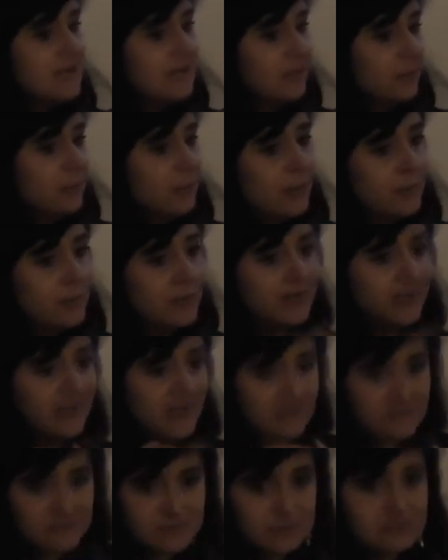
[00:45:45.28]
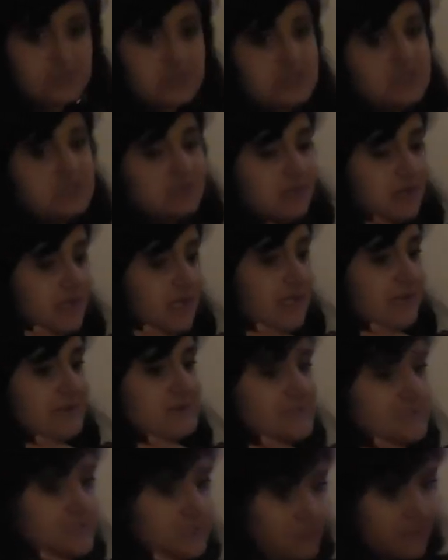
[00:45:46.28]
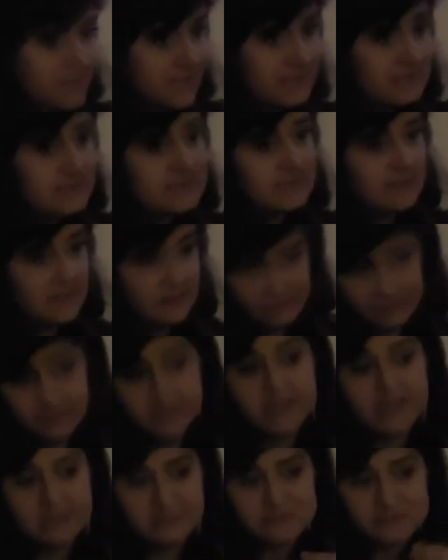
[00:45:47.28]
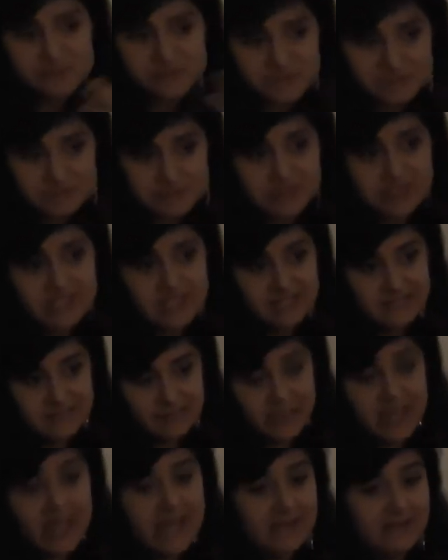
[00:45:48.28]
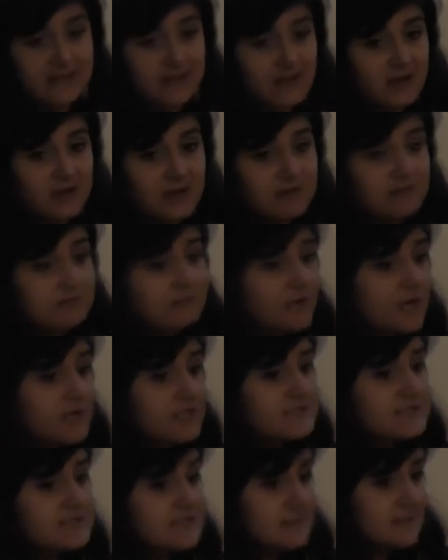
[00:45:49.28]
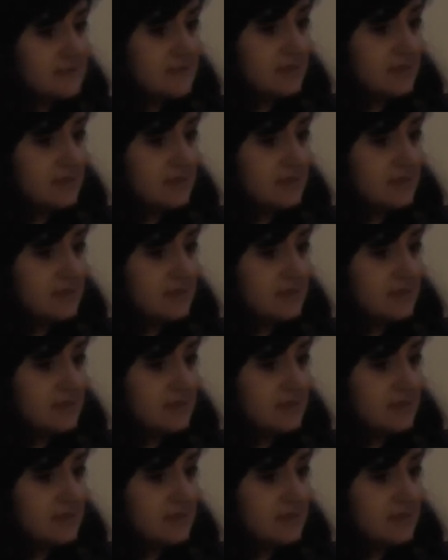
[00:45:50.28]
women came to the street, students came to street, we had a lot of fights in